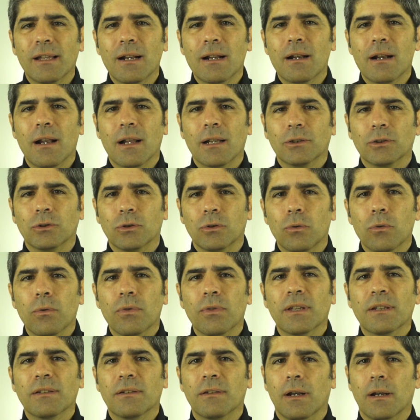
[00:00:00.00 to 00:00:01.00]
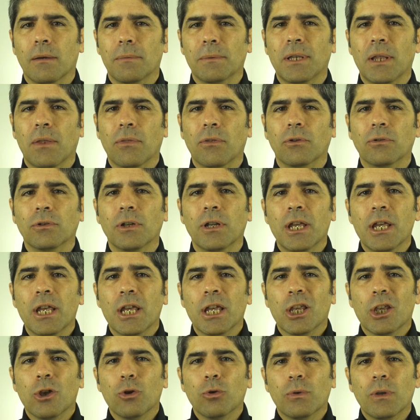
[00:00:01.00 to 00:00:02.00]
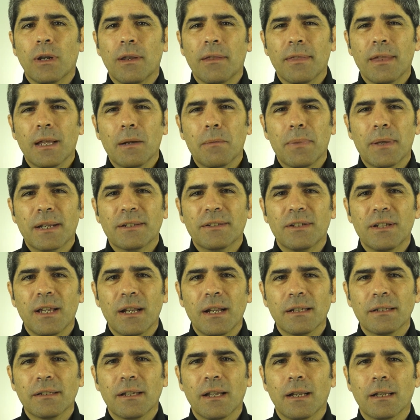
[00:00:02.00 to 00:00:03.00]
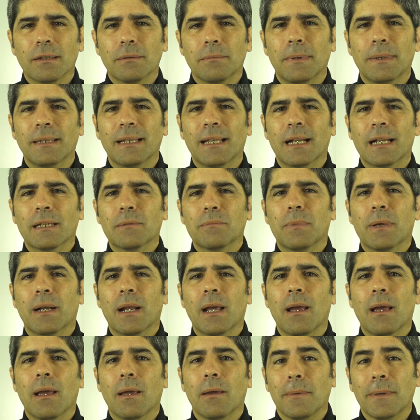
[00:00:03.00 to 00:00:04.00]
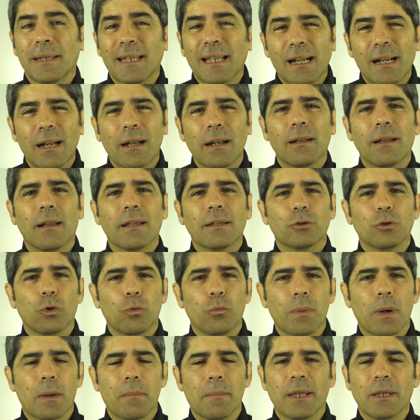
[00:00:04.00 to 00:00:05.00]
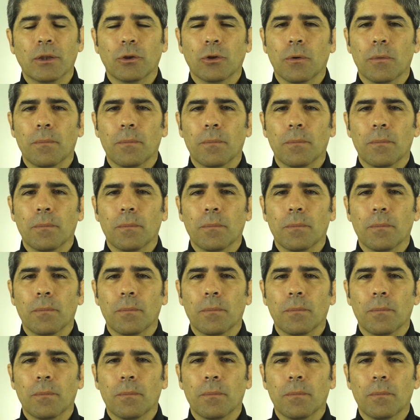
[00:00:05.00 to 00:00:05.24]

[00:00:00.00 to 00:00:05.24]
You can also reorient the lights in the room and use blinds on windows to avoid glare.